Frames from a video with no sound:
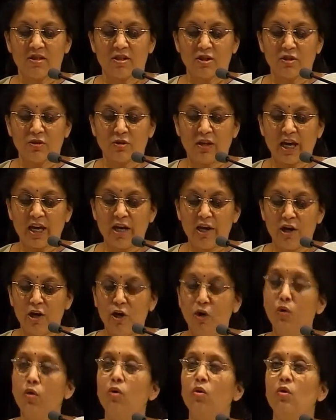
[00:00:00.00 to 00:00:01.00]
you can
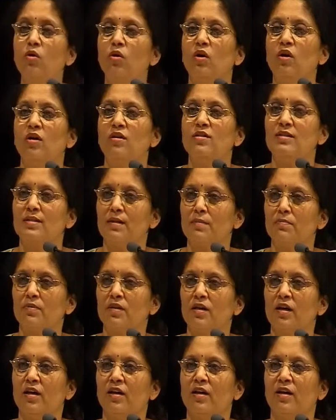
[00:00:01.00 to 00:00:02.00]
know
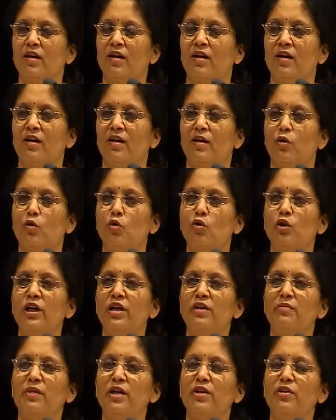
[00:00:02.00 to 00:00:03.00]
something
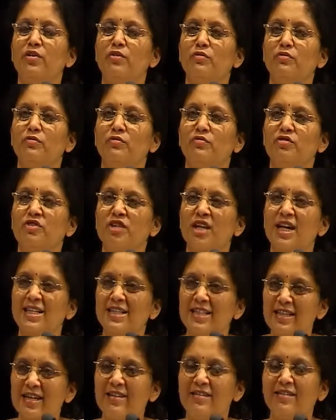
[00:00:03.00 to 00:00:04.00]
only when you've
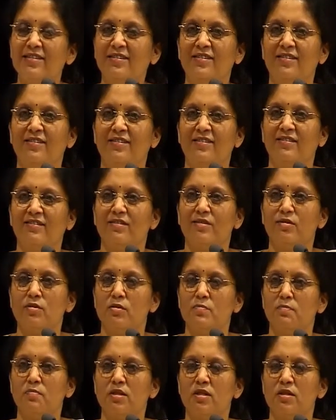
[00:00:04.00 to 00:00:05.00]
transcended it. So,
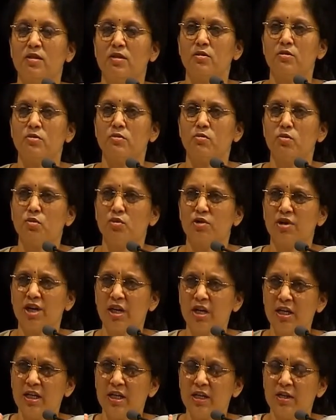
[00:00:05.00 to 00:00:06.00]
a person who
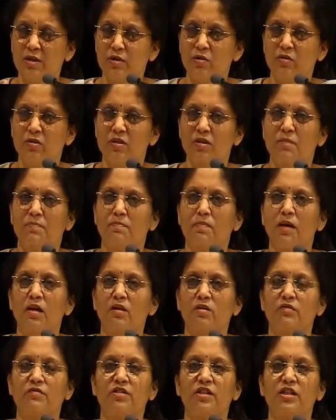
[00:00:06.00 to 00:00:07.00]
really knows the
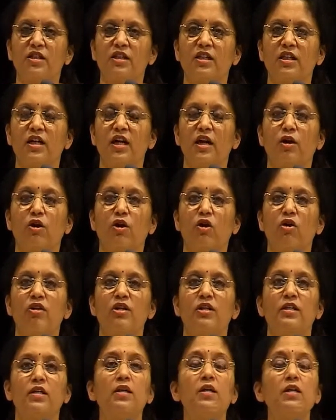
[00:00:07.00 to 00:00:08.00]
path of return and
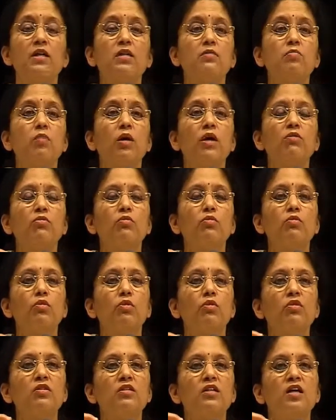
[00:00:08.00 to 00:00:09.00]
non-return is one who
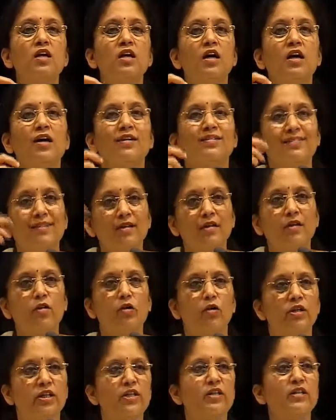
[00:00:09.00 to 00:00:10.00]
knows a third
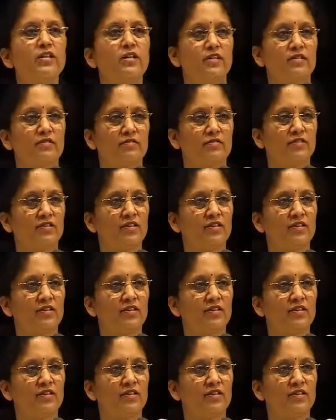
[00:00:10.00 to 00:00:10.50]
alternative.